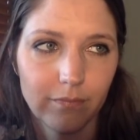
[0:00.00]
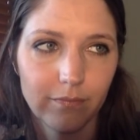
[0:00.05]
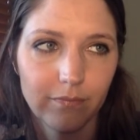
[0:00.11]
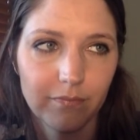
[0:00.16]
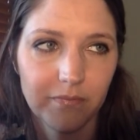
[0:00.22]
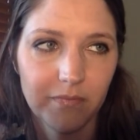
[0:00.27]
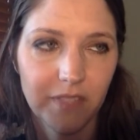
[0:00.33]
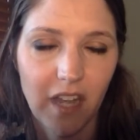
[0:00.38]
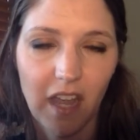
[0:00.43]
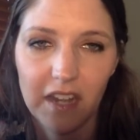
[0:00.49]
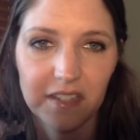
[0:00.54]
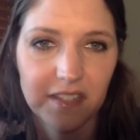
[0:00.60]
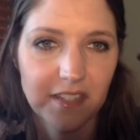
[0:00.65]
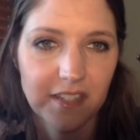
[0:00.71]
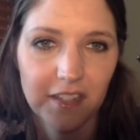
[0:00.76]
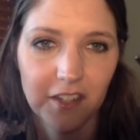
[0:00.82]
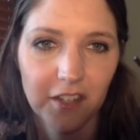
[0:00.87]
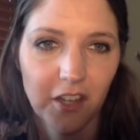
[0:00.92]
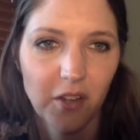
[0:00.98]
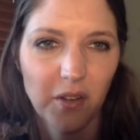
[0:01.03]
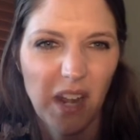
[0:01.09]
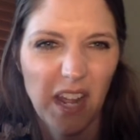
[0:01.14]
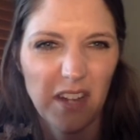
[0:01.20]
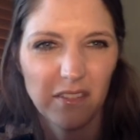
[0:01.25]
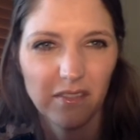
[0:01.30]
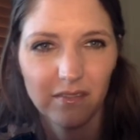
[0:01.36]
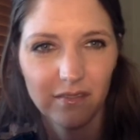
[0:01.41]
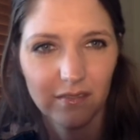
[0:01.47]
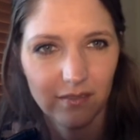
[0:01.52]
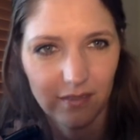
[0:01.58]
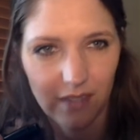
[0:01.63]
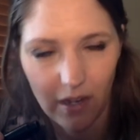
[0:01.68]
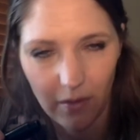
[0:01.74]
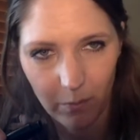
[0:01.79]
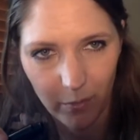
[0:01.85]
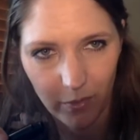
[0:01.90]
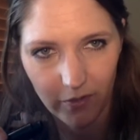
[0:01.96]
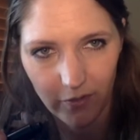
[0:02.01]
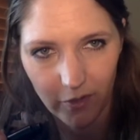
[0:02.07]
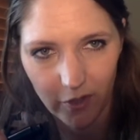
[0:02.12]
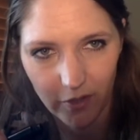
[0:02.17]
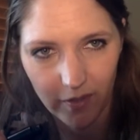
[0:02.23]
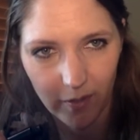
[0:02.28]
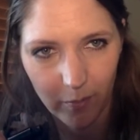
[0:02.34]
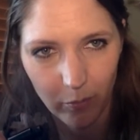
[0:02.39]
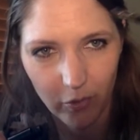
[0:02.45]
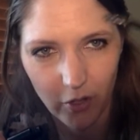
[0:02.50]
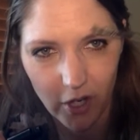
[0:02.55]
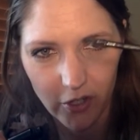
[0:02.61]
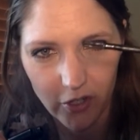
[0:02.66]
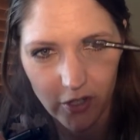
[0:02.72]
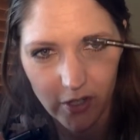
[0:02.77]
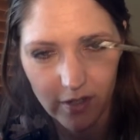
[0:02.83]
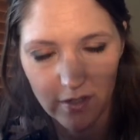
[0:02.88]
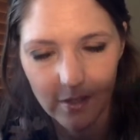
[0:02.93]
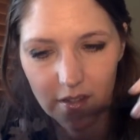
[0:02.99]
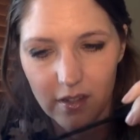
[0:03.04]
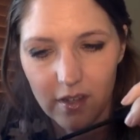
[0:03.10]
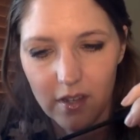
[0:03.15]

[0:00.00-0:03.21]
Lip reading: not silicone. I prefer the brushes.